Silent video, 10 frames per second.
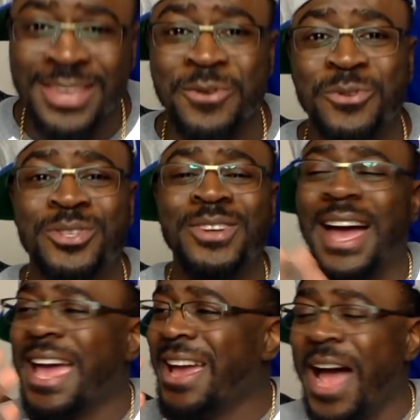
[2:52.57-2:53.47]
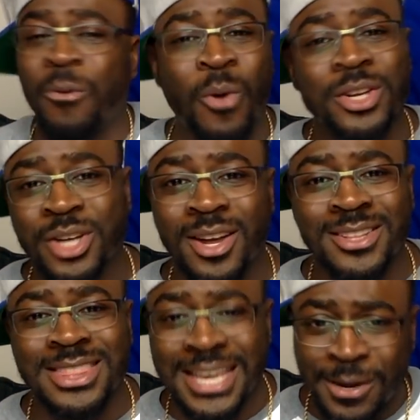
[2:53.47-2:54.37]
you to, I want y'all to
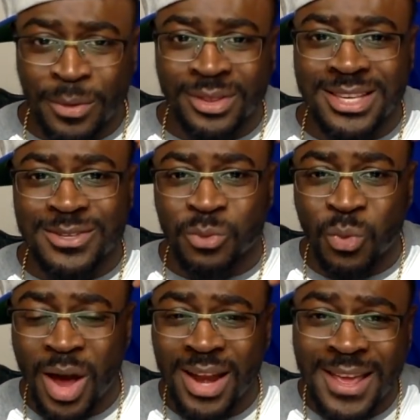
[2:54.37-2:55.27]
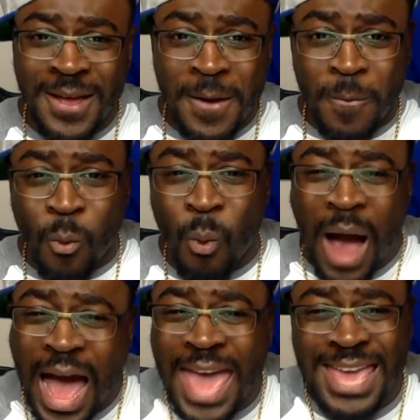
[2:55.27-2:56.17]
think about this. What?
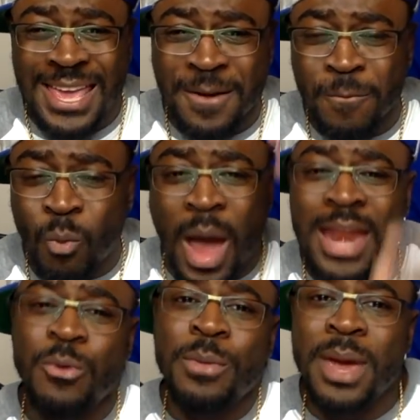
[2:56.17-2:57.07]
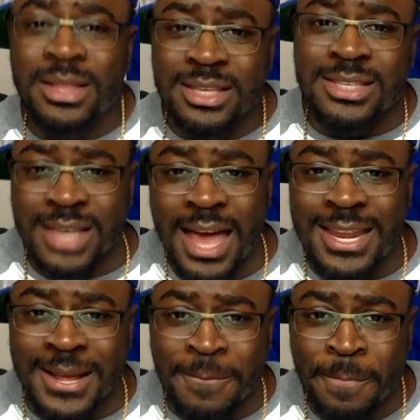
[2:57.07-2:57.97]
Why? Why did we make this
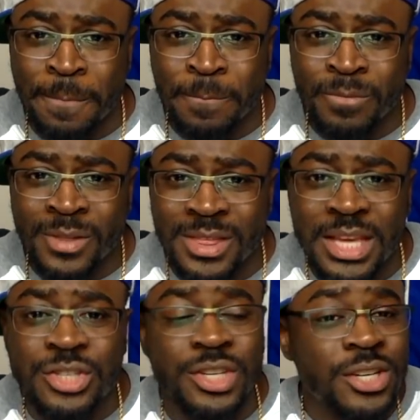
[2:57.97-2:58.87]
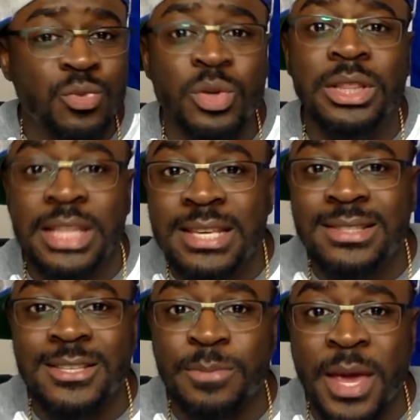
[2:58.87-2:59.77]
signing? They just released
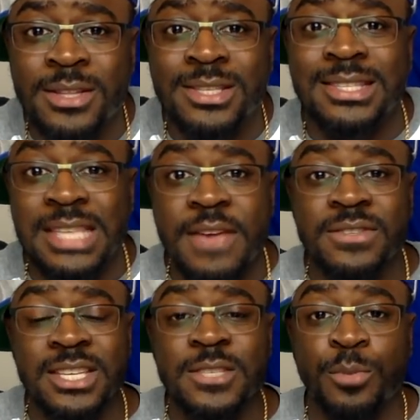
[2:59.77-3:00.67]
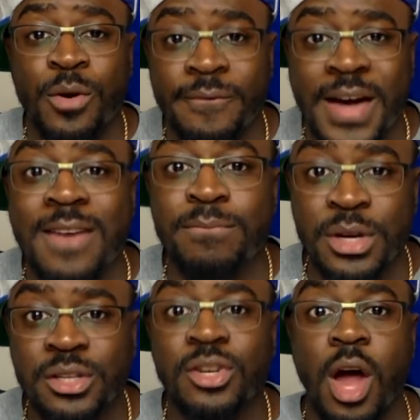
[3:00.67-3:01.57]
this man to save $6.5
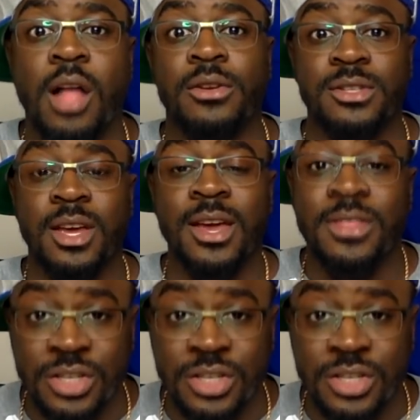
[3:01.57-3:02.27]
million. The